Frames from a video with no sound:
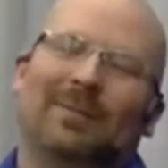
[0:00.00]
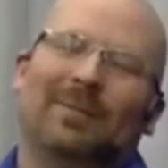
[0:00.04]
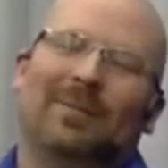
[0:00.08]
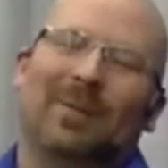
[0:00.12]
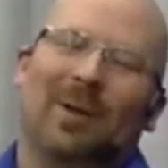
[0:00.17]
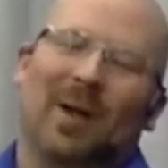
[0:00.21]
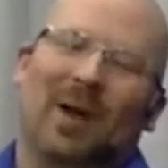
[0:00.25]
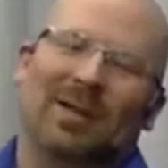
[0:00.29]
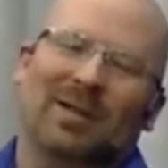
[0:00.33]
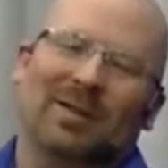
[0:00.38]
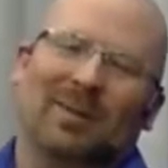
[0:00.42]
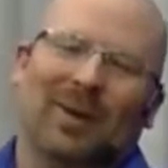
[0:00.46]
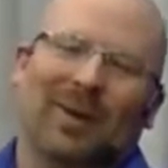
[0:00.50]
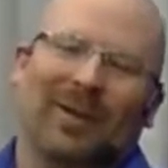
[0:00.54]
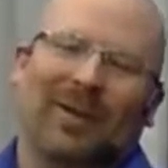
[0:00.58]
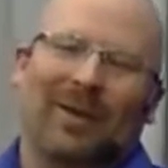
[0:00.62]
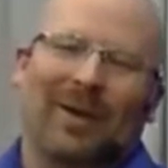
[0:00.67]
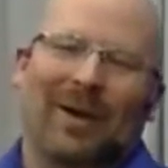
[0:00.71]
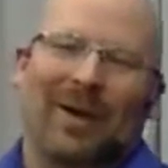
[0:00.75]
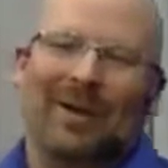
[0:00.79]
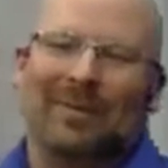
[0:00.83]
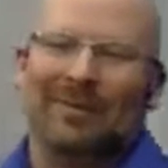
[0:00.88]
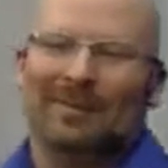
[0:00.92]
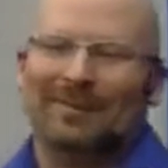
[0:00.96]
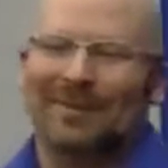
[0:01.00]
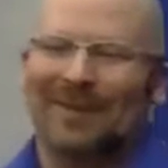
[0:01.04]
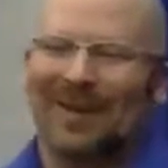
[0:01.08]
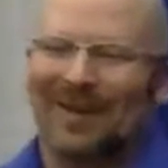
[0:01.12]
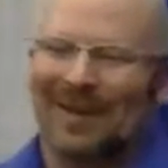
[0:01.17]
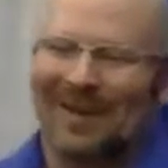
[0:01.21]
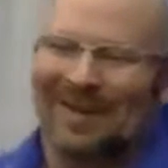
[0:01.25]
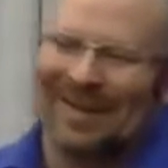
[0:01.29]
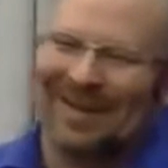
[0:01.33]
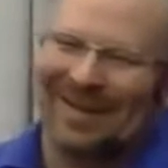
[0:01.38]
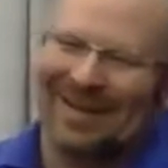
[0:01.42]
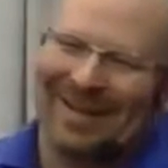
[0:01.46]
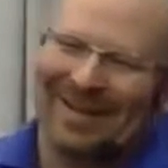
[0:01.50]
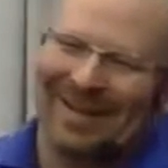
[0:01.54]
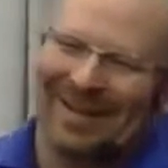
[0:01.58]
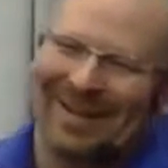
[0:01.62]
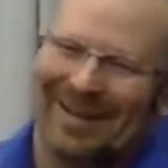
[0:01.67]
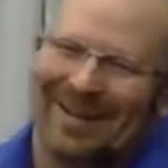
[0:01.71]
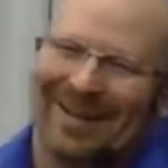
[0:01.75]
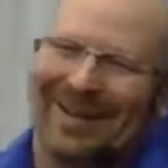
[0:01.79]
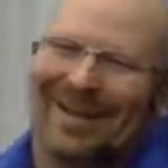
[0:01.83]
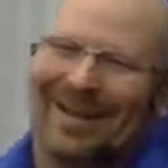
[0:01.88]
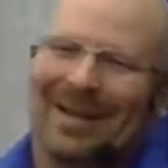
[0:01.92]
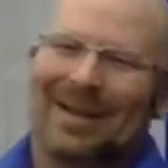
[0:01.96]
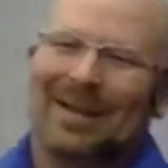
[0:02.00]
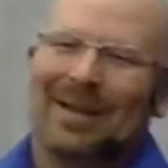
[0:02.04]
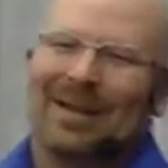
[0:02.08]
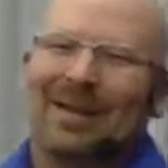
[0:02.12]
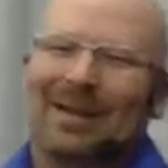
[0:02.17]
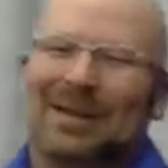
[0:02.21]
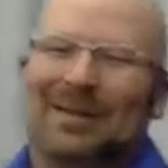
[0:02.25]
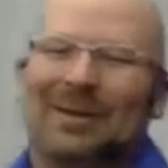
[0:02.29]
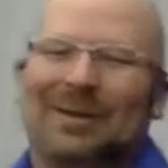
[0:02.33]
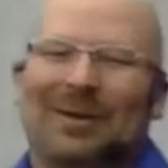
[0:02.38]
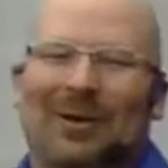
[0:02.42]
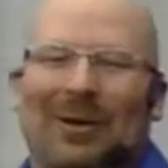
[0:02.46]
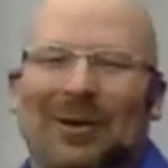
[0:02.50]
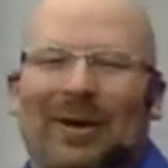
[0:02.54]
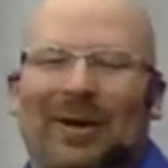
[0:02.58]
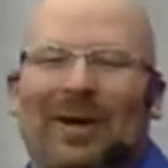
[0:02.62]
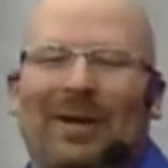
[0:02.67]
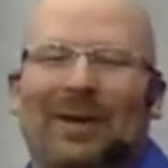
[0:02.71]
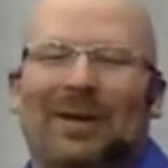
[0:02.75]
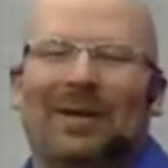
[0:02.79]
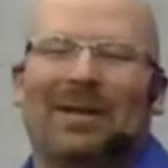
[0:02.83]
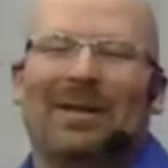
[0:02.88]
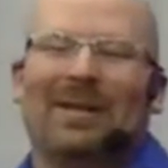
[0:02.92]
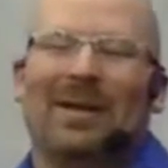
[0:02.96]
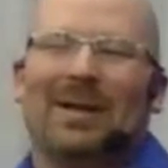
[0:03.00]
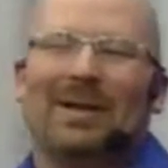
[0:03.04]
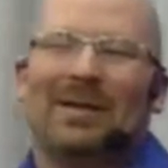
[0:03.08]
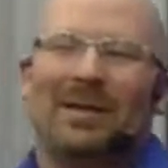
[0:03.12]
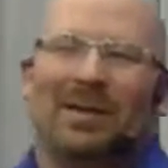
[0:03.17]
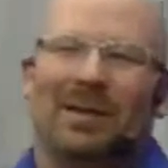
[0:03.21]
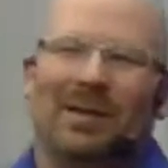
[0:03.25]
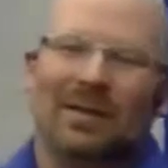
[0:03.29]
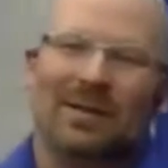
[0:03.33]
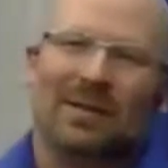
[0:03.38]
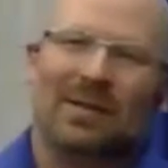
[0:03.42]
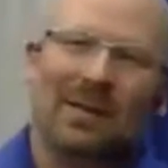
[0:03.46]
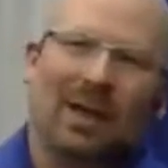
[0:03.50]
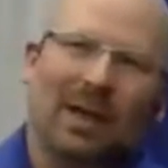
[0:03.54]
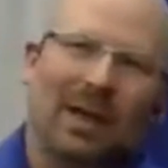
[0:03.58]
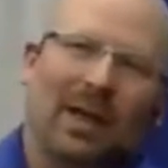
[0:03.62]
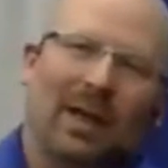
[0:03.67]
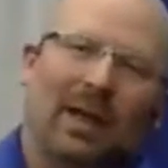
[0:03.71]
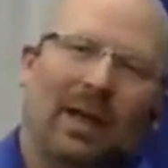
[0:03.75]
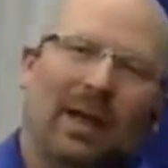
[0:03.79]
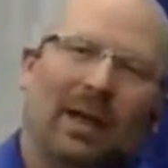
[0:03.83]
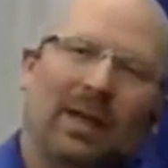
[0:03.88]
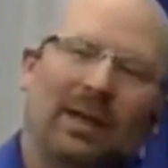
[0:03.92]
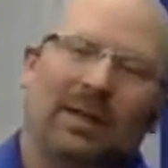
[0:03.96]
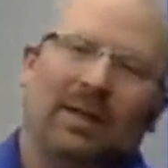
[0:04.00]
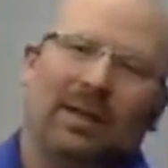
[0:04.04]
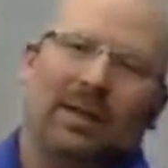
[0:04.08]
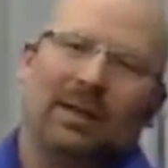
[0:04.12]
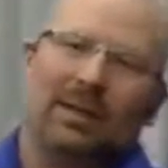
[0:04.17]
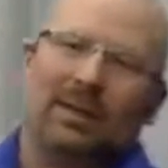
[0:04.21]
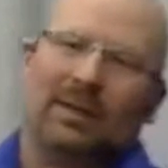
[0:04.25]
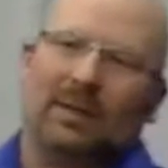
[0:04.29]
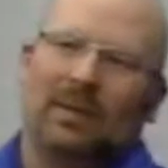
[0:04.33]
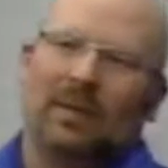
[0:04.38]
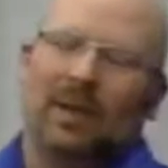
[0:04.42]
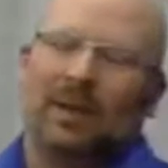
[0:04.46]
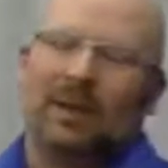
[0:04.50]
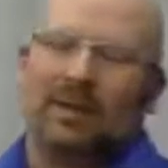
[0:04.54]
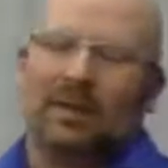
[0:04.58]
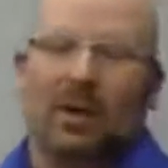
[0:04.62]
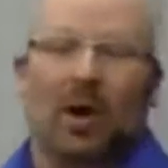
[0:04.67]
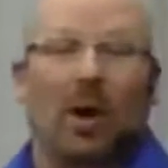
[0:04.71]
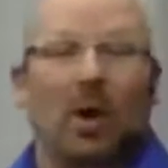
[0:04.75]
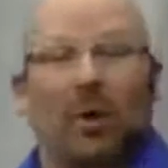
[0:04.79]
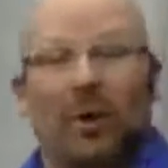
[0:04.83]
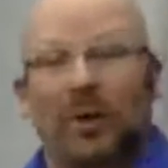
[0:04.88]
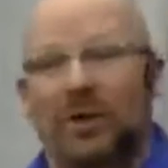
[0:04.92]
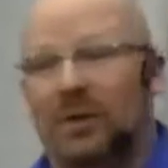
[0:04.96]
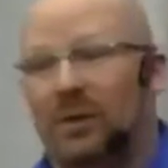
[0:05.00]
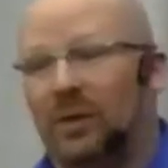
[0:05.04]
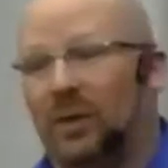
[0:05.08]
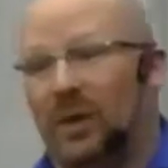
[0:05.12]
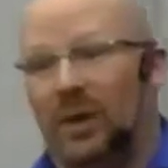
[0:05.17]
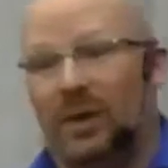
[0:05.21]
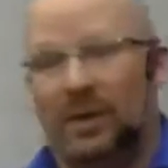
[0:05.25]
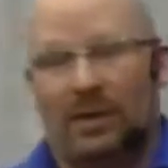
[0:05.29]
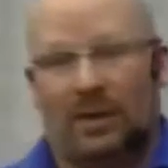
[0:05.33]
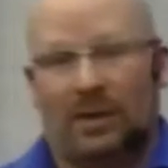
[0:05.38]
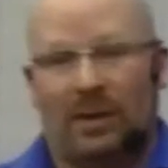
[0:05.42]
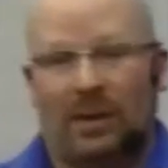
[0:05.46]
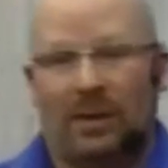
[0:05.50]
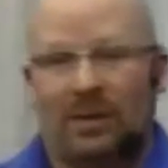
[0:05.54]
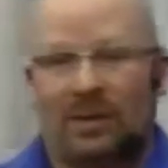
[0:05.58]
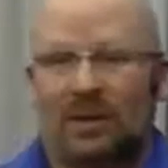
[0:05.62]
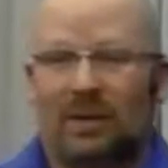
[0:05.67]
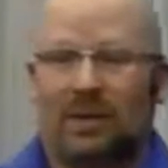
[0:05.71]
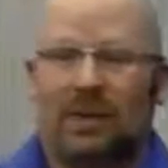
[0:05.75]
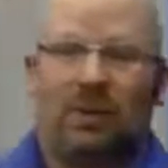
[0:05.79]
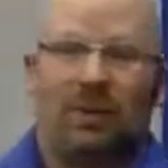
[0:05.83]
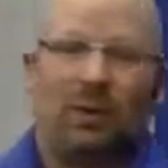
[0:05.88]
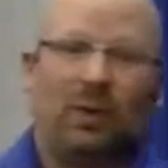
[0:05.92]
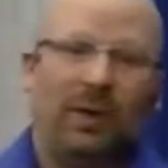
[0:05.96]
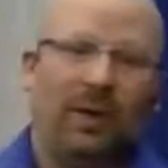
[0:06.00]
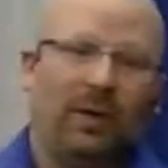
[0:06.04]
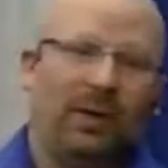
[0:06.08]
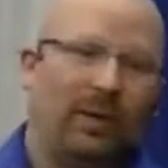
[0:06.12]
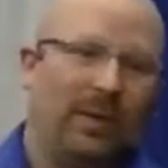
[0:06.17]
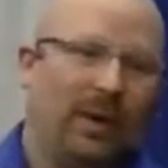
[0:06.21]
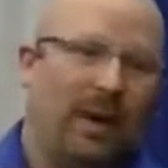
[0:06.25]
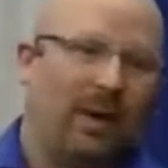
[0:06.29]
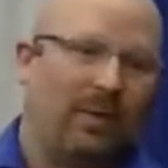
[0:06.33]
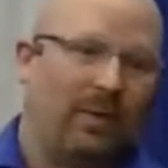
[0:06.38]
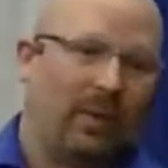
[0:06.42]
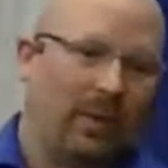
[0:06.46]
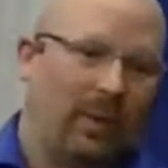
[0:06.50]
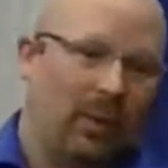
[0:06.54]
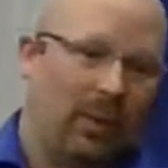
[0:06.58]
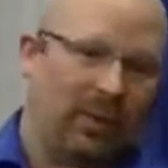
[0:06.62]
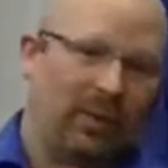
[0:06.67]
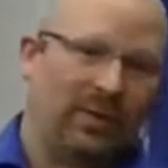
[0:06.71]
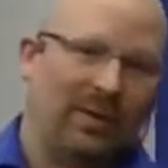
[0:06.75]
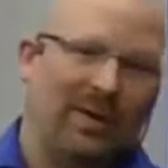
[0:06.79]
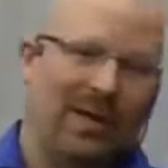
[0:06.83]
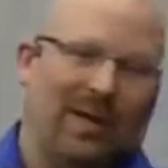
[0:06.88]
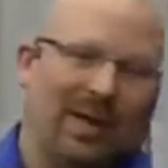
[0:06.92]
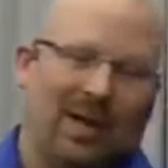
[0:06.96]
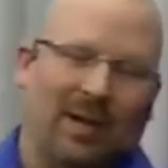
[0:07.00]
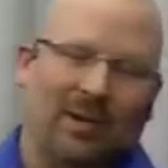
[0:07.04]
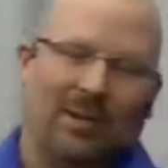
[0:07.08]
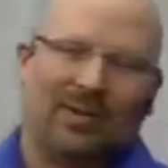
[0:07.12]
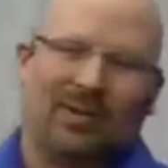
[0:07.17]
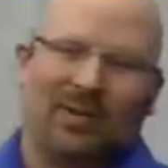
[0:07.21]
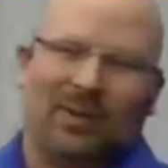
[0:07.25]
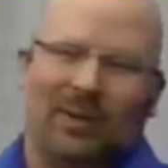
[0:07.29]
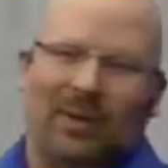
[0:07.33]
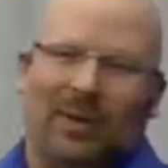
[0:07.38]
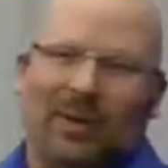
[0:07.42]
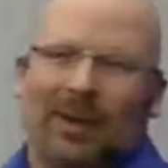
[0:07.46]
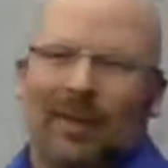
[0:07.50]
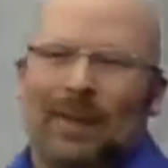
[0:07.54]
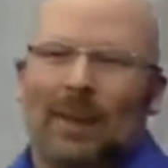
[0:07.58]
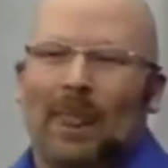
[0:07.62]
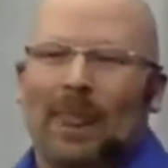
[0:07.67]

lost my thought. So in the sessions, it's always unique. It's unique for every person that comes to me.